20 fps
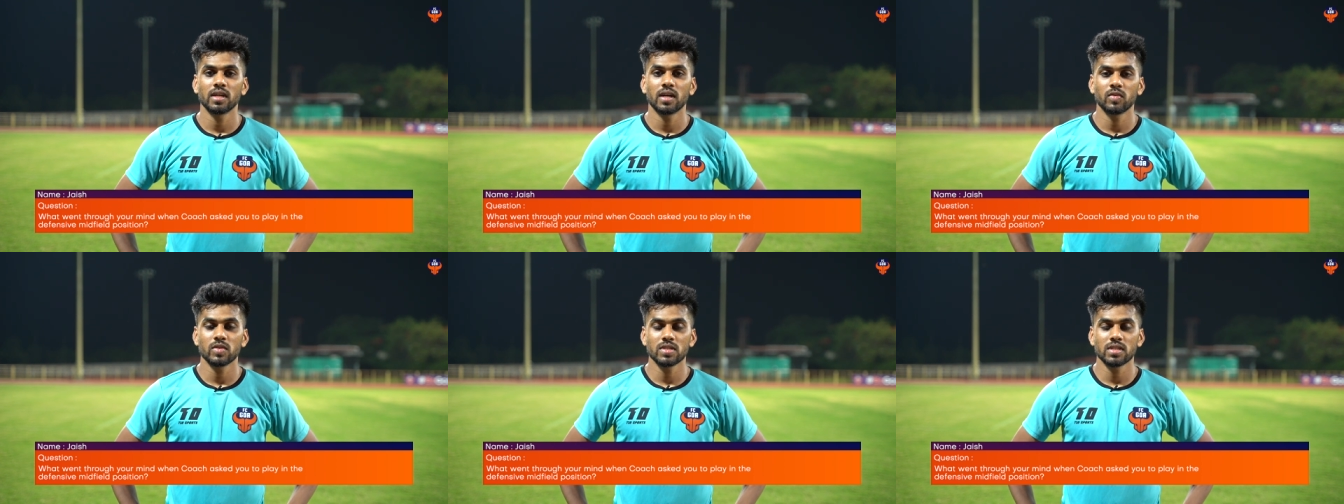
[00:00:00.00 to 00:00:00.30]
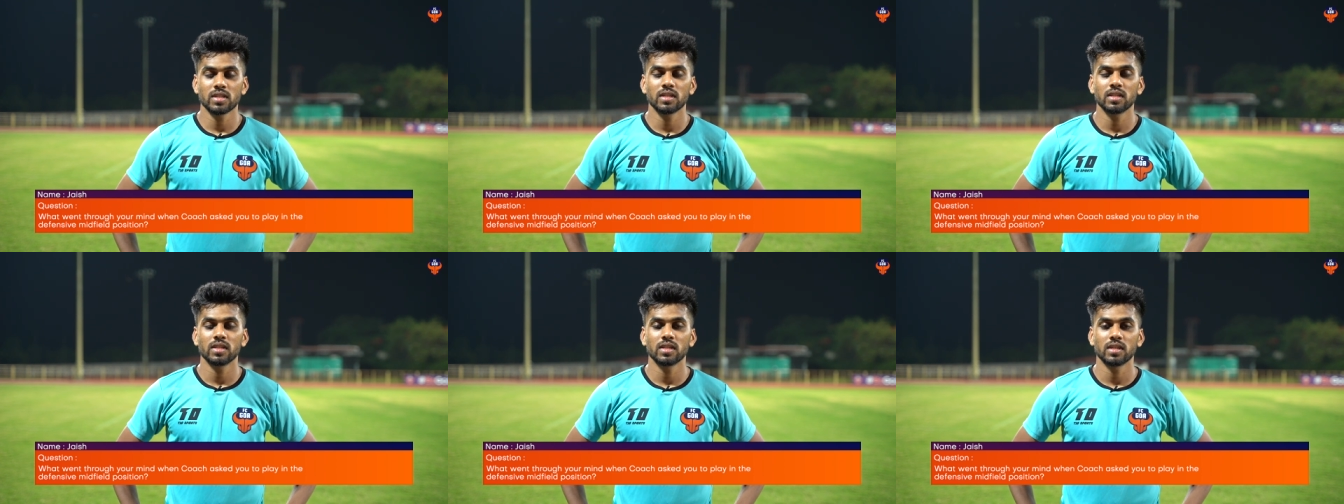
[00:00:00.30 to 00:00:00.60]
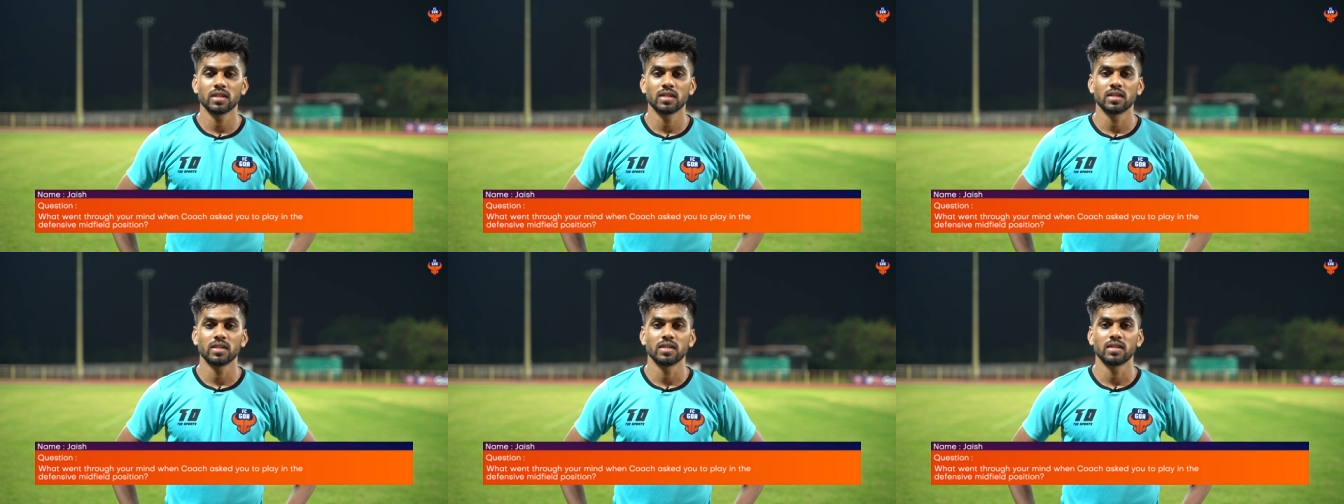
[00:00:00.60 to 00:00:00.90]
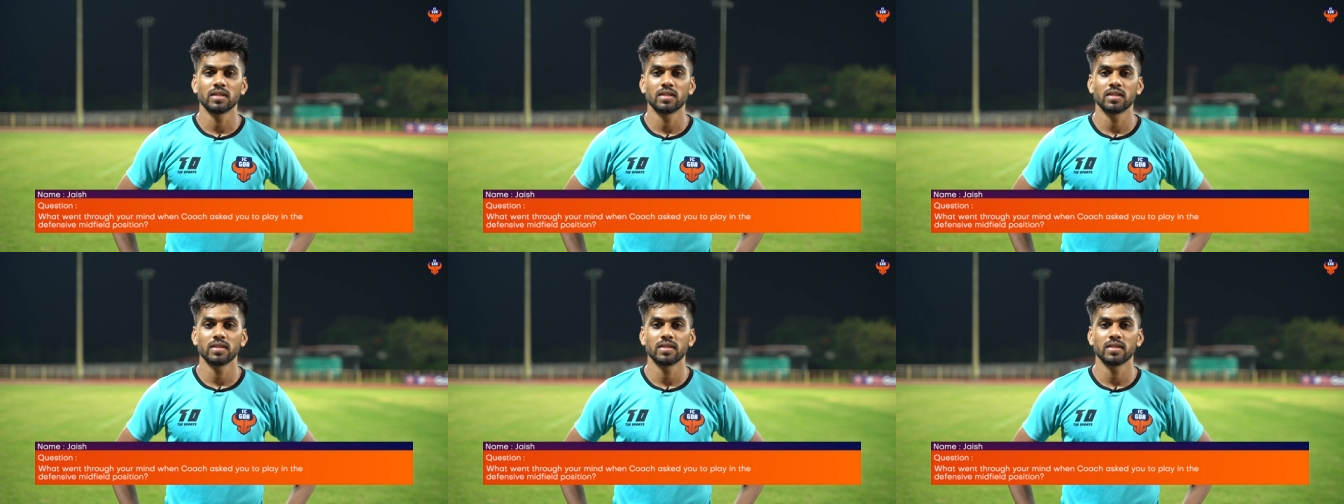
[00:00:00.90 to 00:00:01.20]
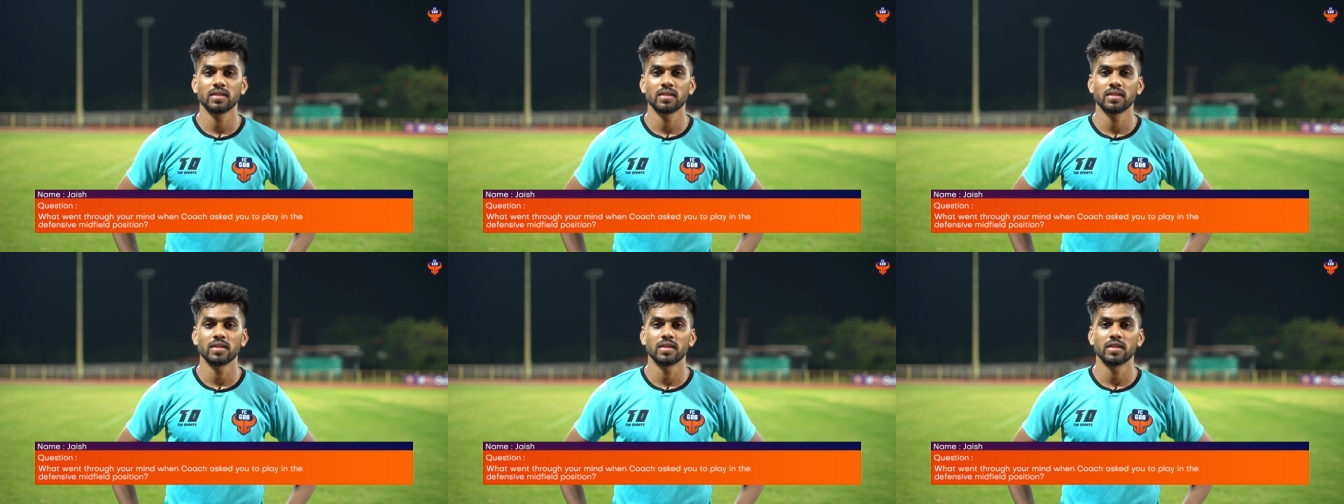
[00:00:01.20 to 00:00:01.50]
I wasn't uh,
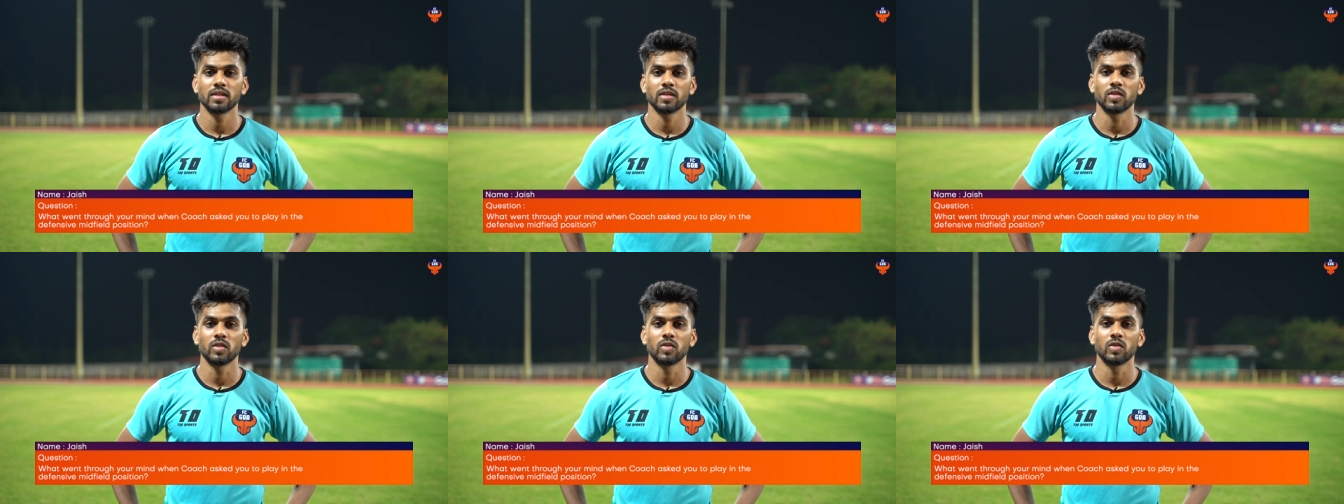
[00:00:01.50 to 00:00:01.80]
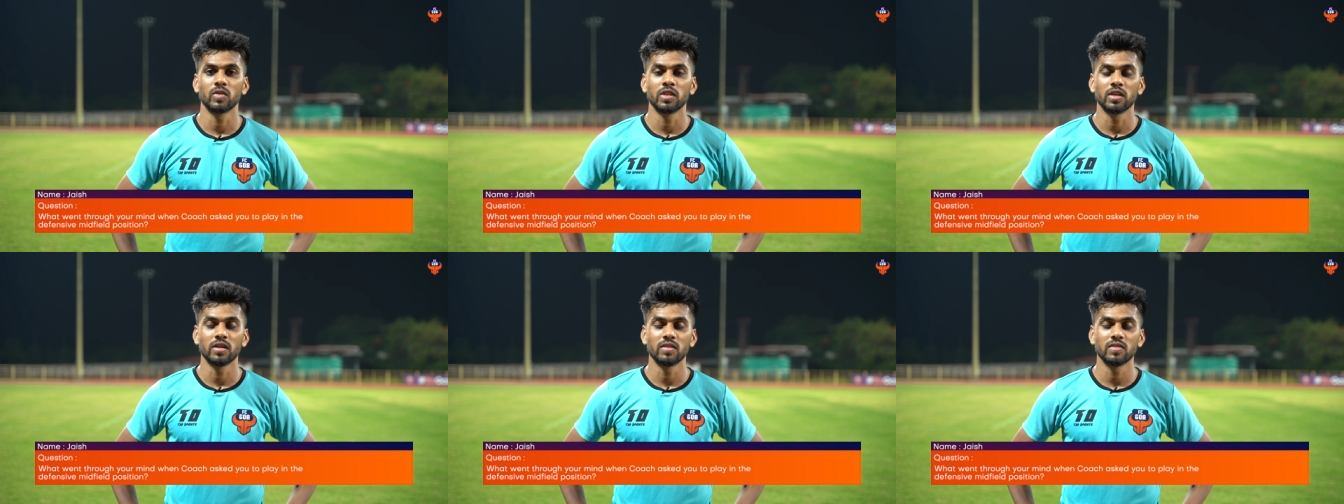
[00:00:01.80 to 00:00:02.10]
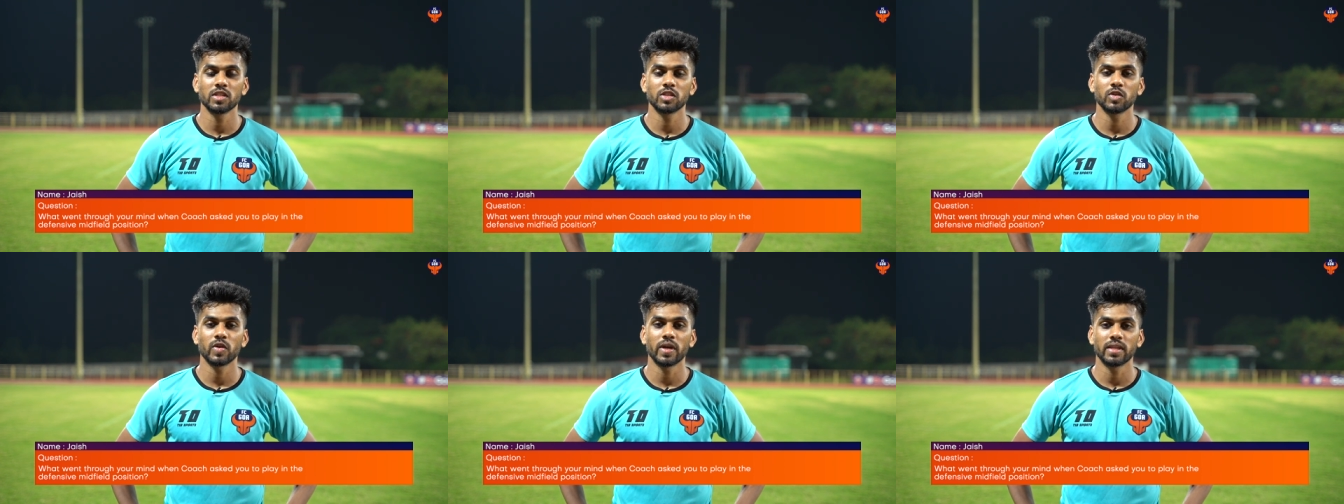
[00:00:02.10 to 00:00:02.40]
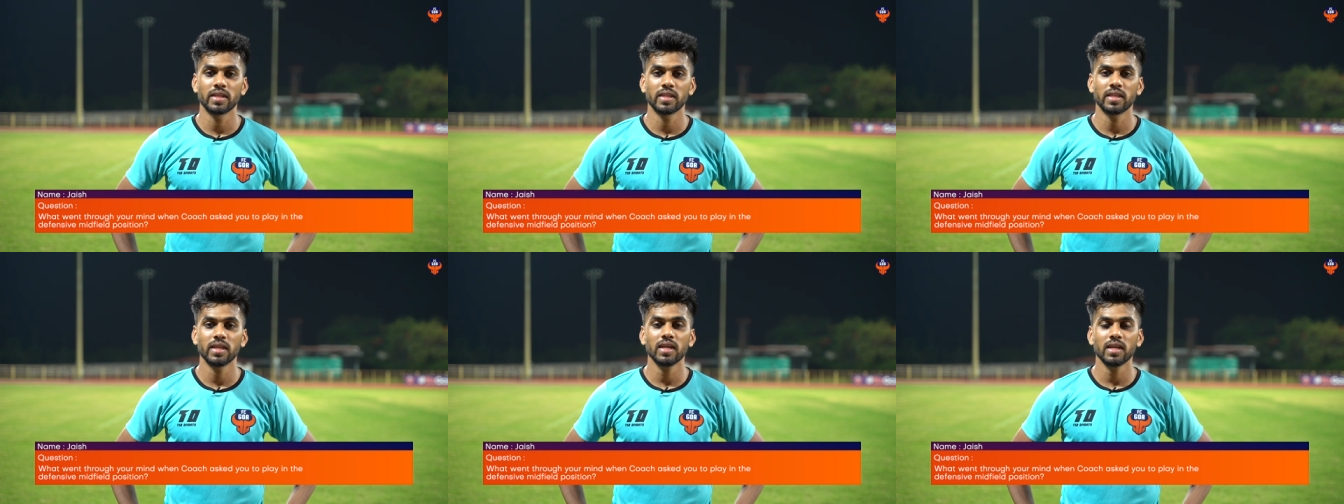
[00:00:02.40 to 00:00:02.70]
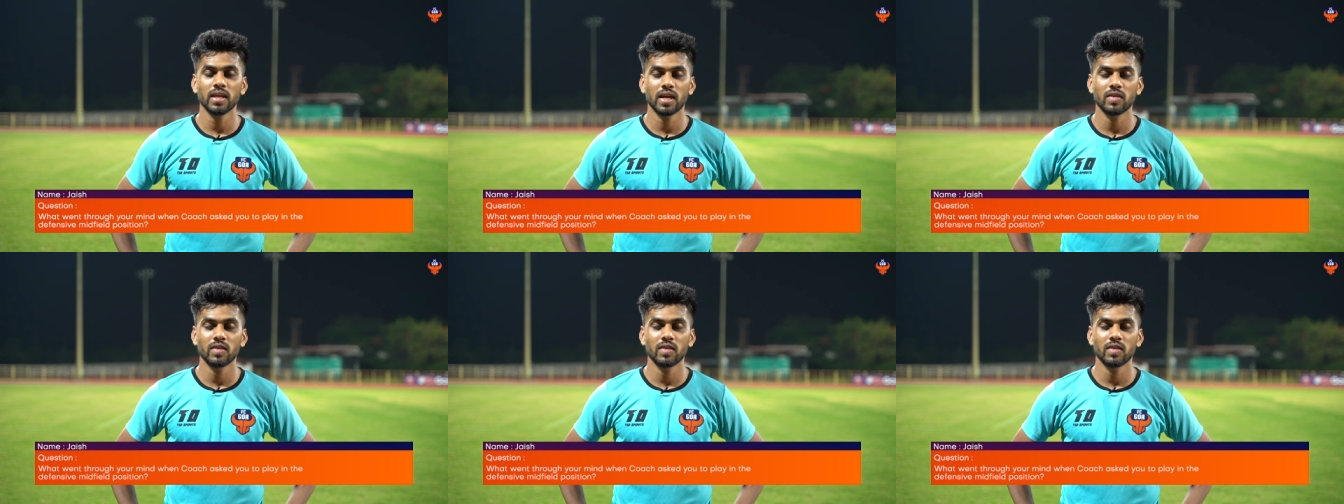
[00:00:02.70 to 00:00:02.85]
you know nervous or anything.